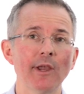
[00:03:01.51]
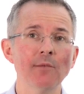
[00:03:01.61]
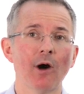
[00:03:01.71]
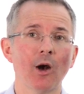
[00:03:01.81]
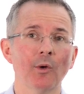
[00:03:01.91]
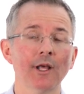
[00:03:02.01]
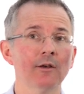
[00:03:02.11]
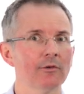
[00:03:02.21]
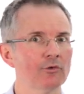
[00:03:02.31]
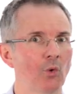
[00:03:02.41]
where you might want to
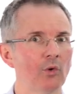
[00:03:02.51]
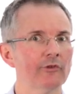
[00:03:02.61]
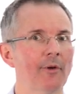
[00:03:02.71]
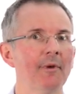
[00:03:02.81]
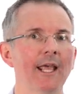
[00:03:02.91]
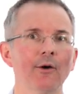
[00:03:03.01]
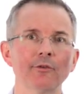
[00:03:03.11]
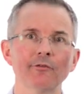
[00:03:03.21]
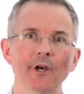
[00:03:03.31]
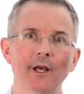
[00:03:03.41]
talk to somebody
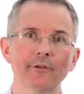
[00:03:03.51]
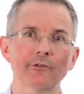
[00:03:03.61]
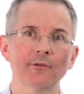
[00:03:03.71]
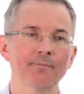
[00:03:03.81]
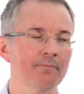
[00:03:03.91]
else first.